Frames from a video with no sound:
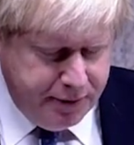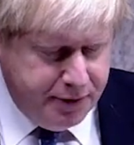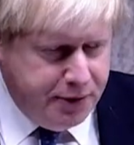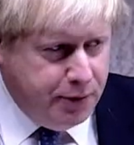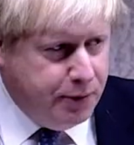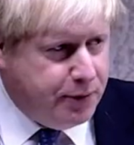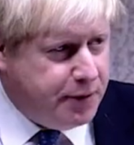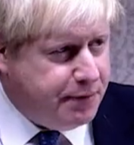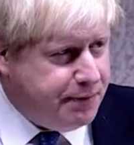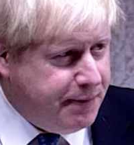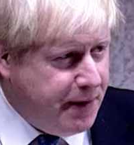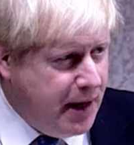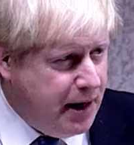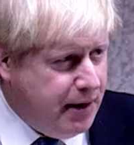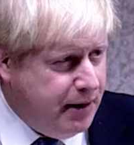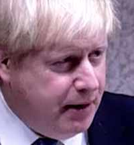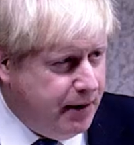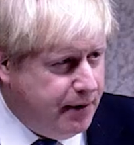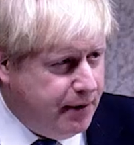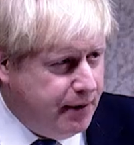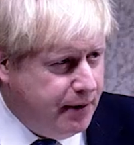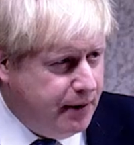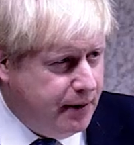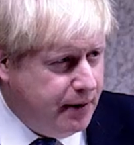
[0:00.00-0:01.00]
to
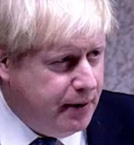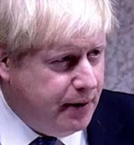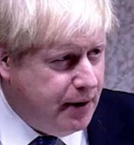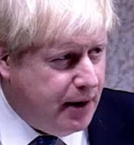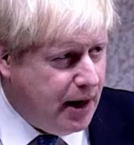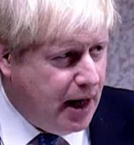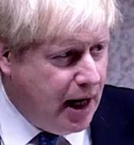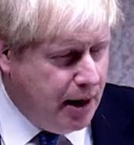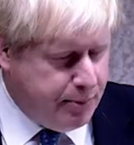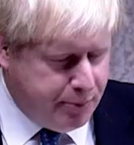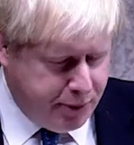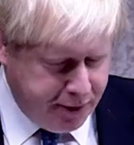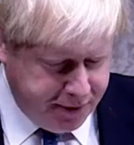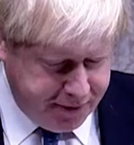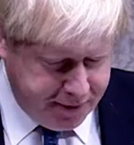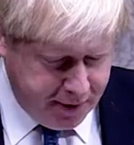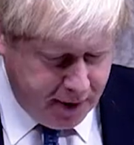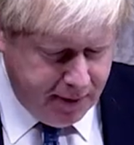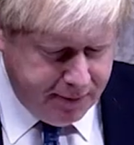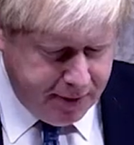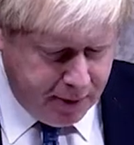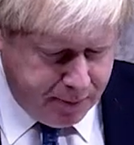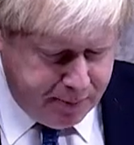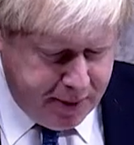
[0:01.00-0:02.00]
defend and
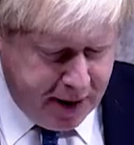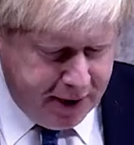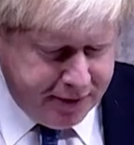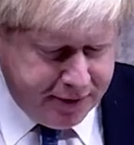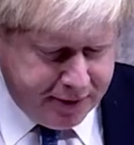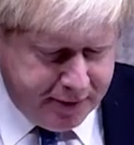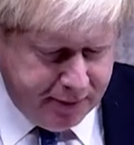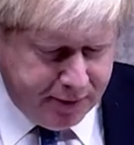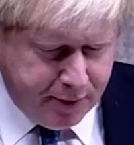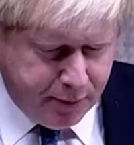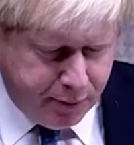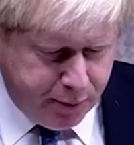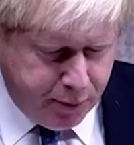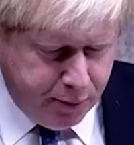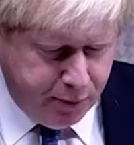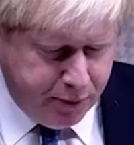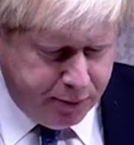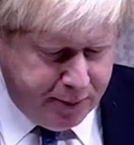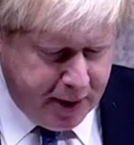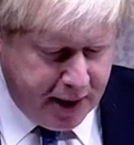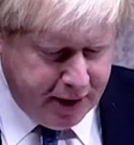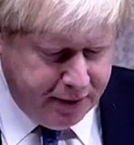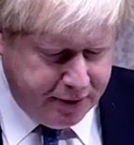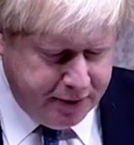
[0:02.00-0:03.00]
preserve the best of the
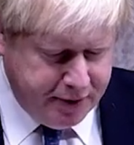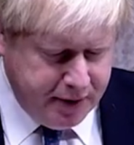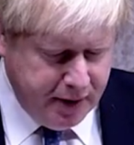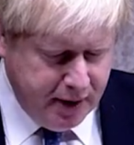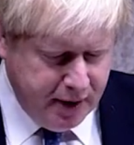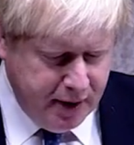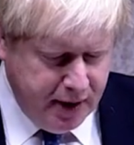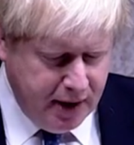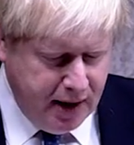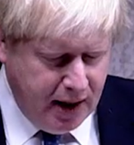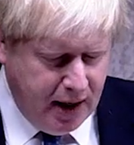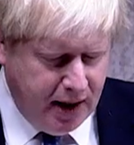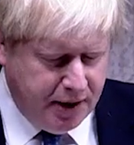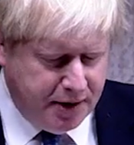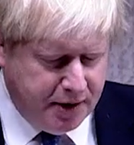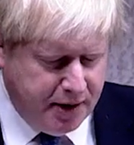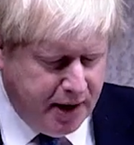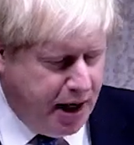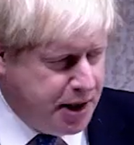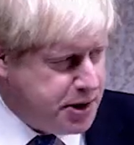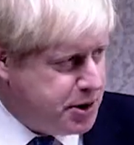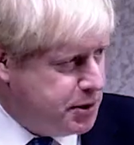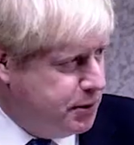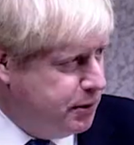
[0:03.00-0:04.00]
rules based
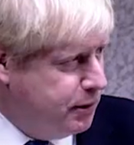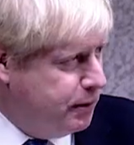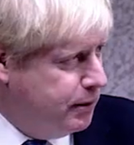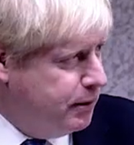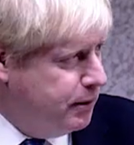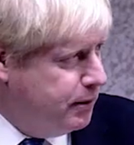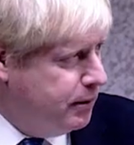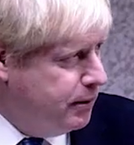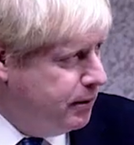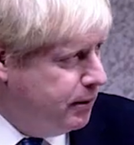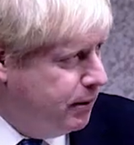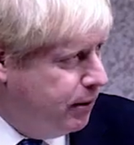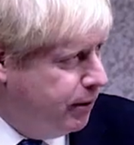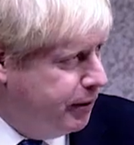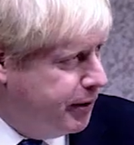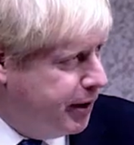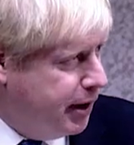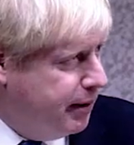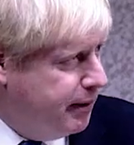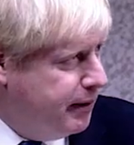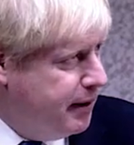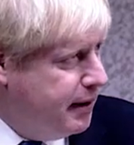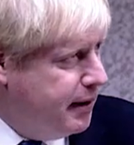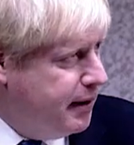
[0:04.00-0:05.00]
international
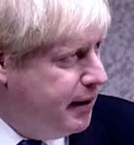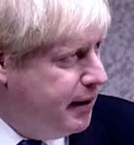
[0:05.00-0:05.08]
order.